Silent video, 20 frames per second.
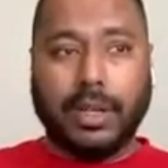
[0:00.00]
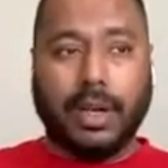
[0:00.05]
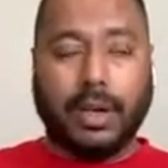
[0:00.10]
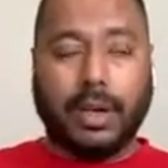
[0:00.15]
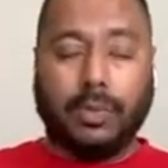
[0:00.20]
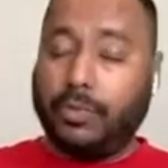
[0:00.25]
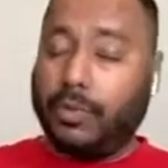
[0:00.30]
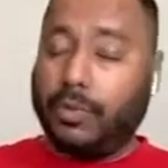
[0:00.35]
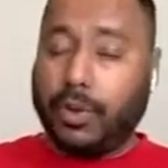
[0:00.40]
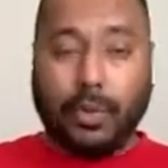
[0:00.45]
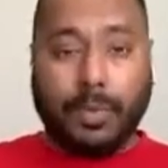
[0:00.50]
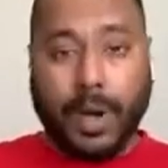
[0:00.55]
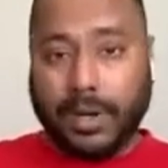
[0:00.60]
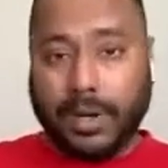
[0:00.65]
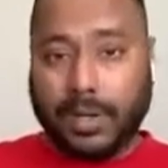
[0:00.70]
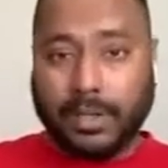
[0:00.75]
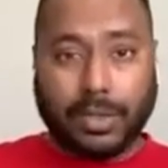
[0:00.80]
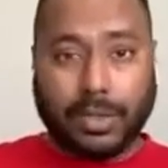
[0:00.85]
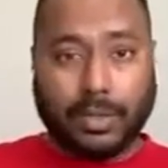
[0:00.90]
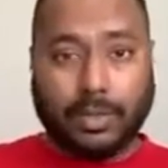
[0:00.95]
for our
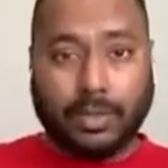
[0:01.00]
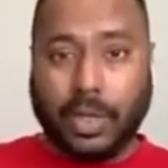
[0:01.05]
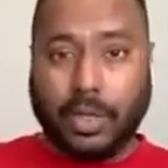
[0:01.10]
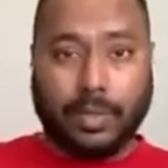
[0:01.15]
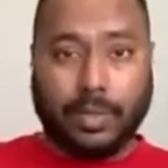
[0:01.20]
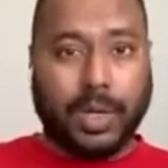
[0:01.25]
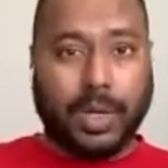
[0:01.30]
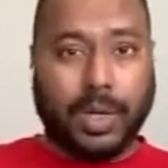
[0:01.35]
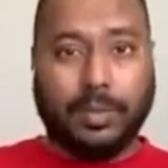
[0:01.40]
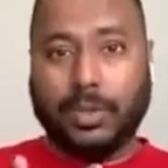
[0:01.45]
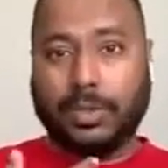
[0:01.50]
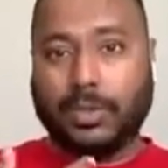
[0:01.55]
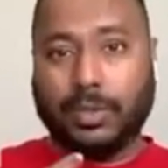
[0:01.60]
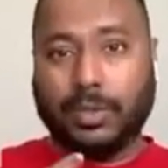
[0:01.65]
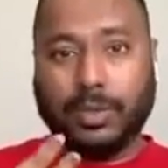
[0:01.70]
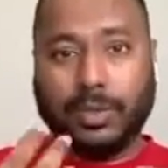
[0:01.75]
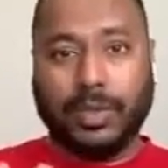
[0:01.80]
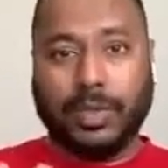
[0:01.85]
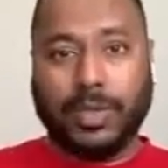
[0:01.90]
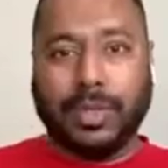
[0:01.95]
partners as well to be able
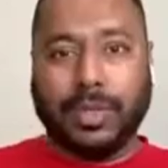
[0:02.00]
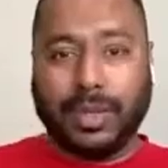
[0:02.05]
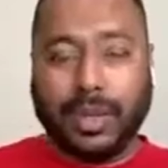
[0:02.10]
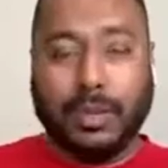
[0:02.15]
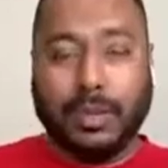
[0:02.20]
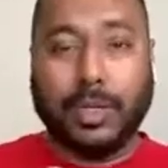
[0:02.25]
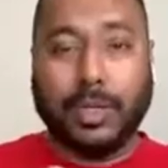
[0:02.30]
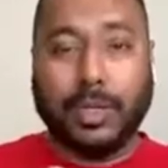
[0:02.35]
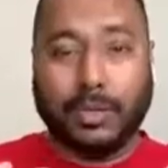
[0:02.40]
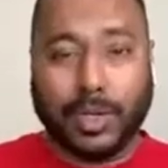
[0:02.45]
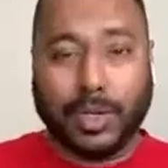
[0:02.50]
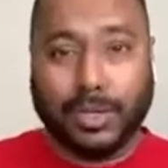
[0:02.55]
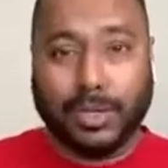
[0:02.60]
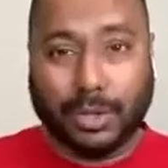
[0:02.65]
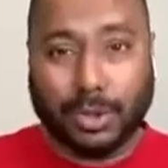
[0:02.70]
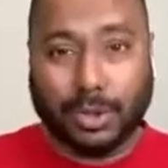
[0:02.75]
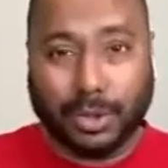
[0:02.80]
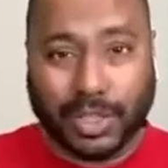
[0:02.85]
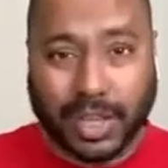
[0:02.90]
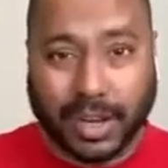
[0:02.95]
to be
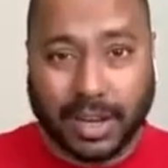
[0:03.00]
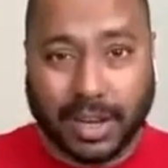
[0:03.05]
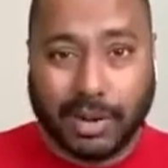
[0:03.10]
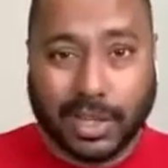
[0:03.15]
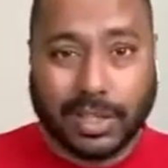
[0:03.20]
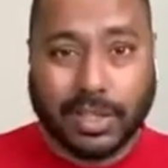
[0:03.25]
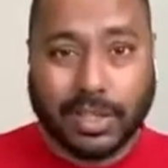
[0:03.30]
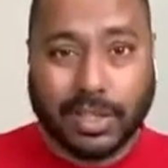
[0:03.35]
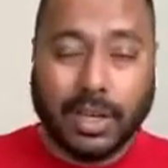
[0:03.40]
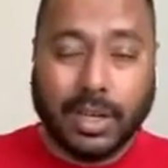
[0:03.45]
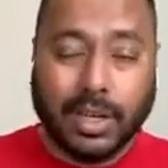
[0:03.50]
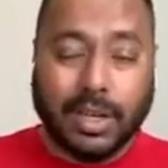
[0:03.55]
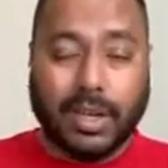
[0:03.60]
so generous.